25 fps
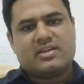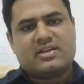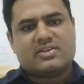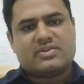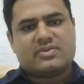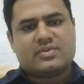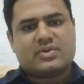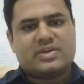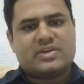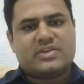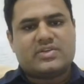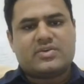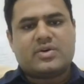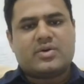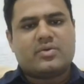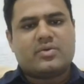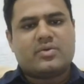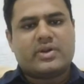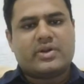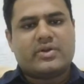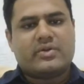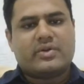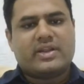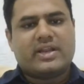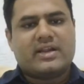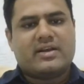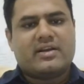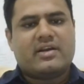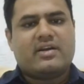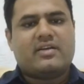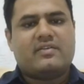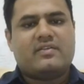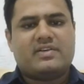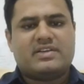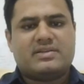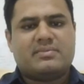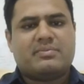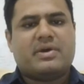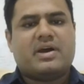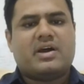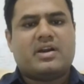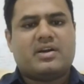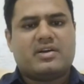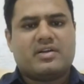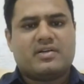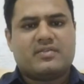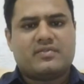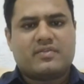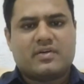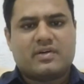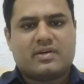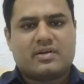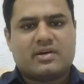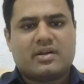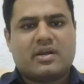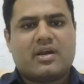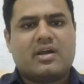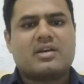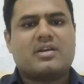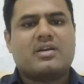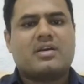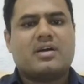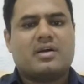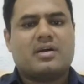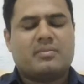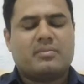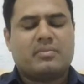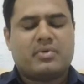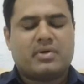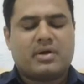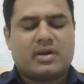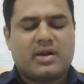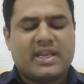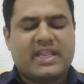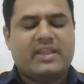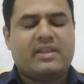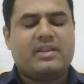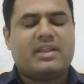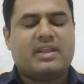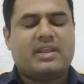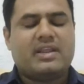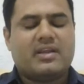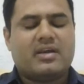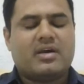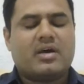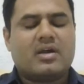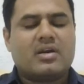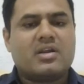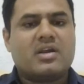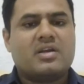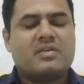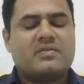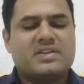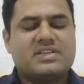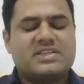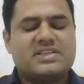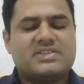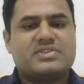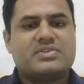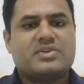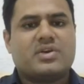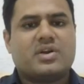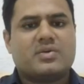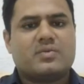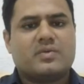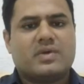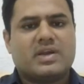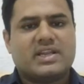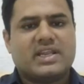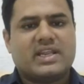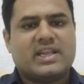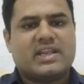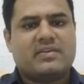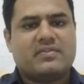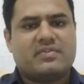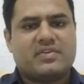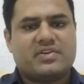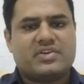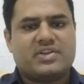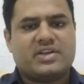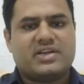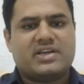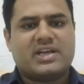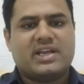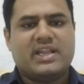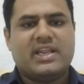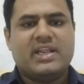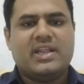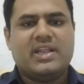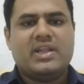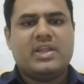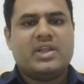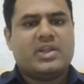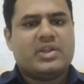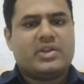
So it's not going to get rid of. It's a part of our body, organ which is not working efficiently.